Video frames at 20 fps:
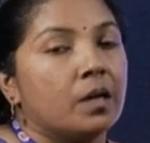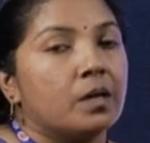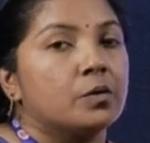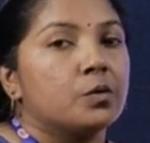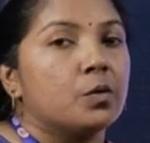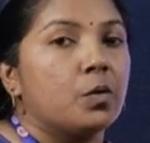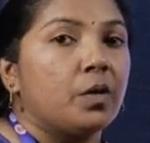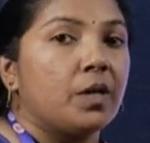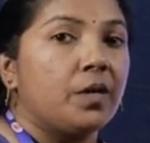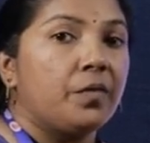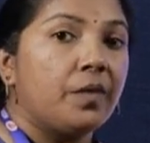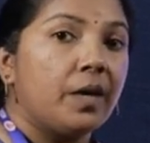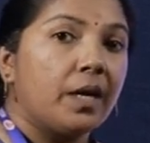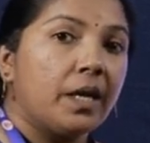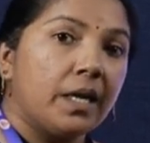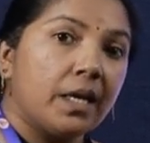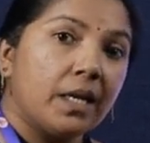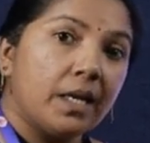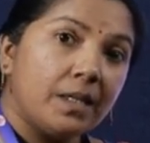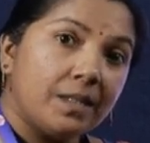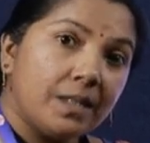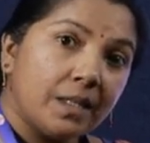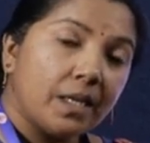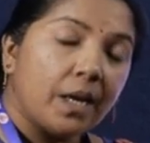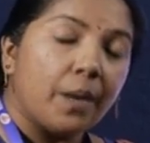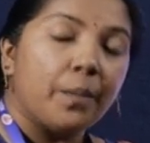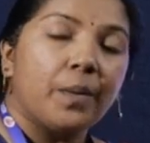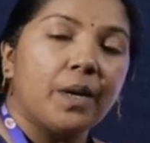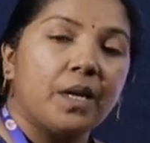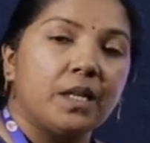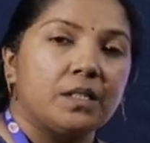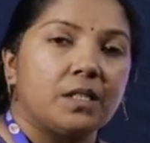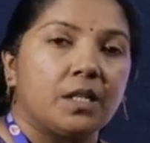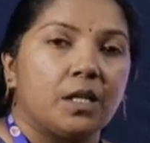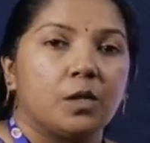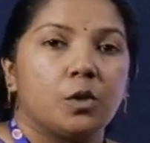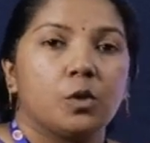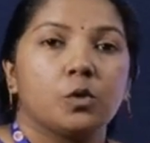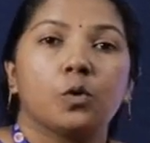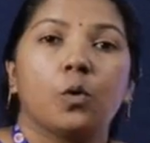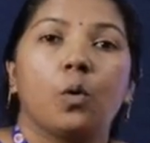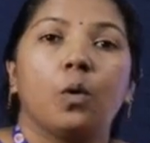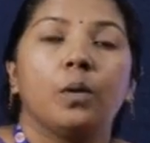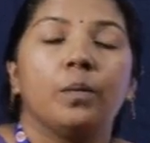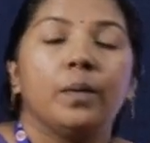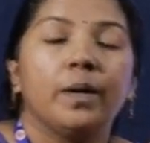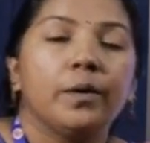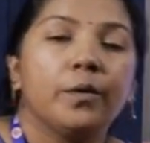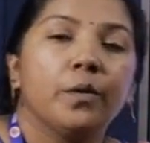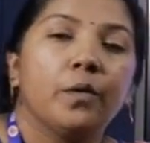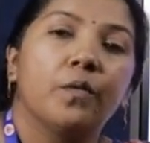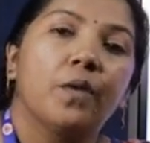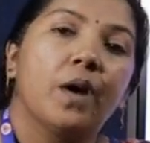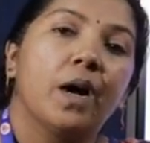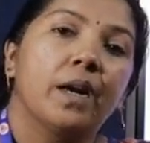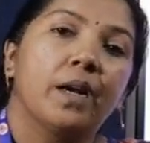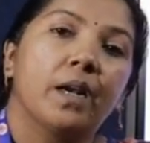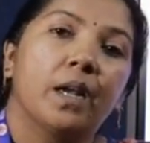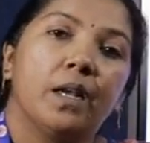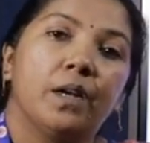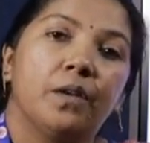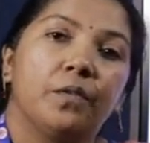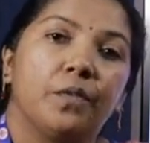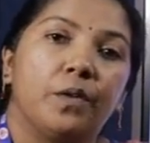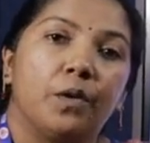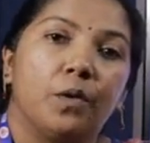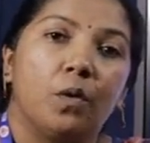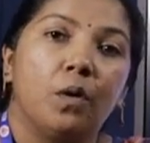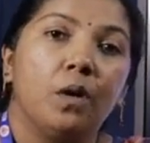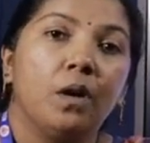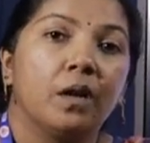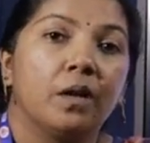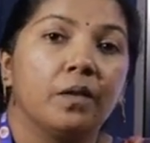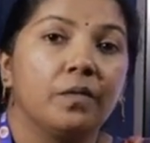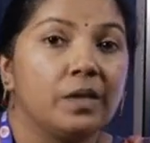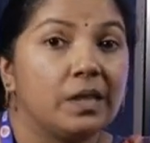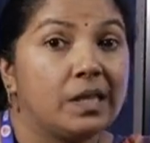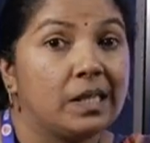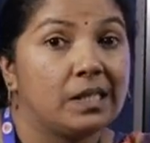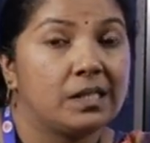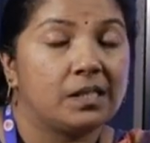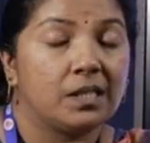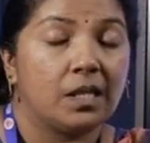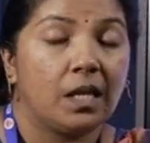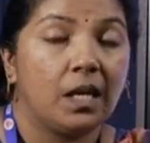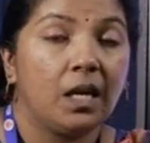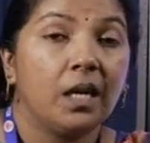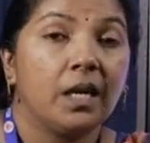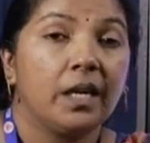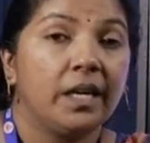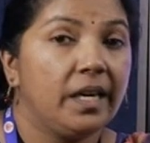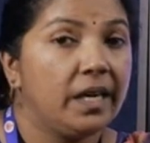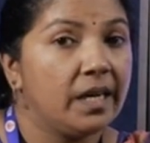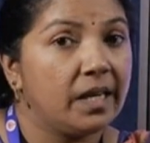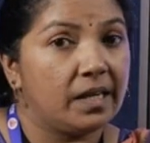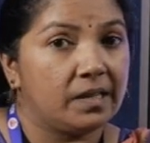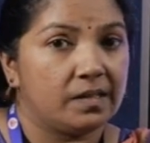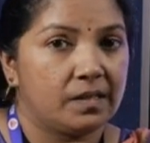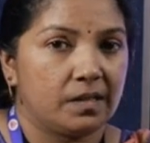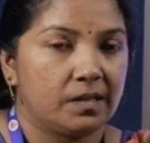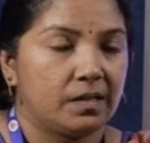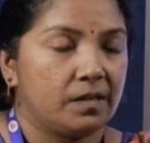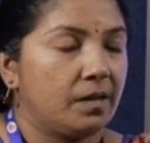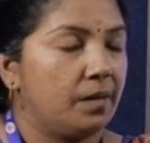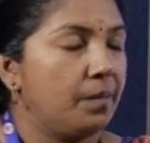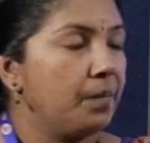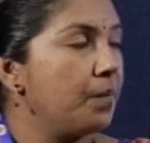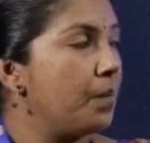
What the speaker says: So, if you are increasing temperature, the solubility of water and phenol with each other increases.